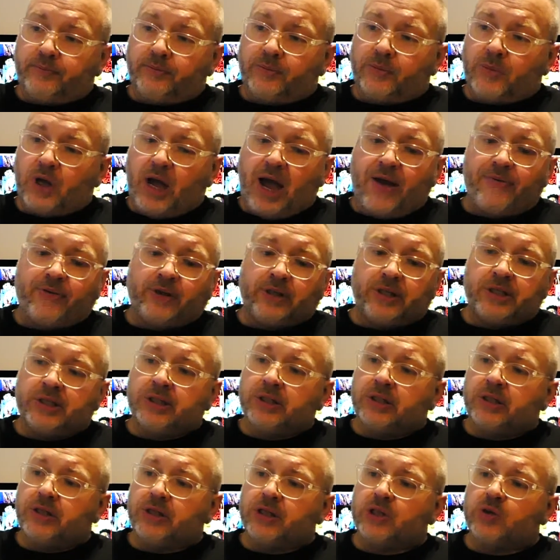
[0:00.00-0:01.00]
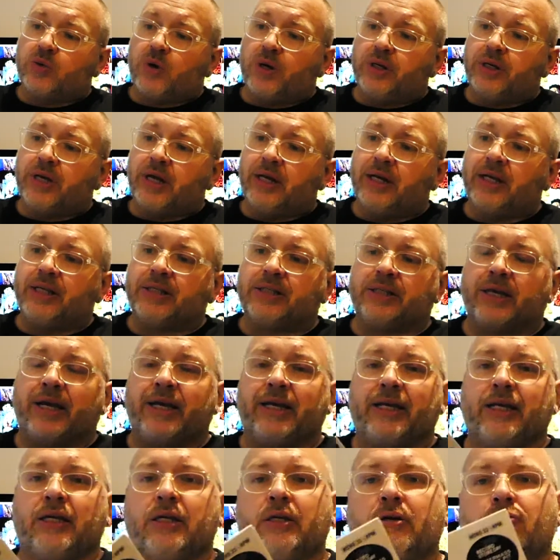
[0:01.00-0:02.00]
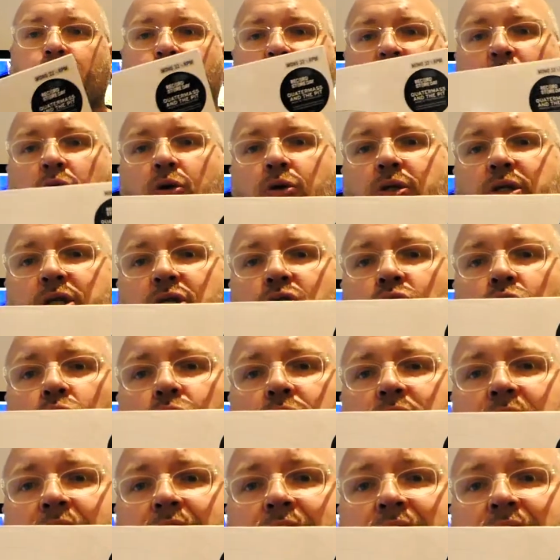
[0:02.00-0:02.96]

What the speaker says: I haven't listened to this one yet. It's a Record Store Day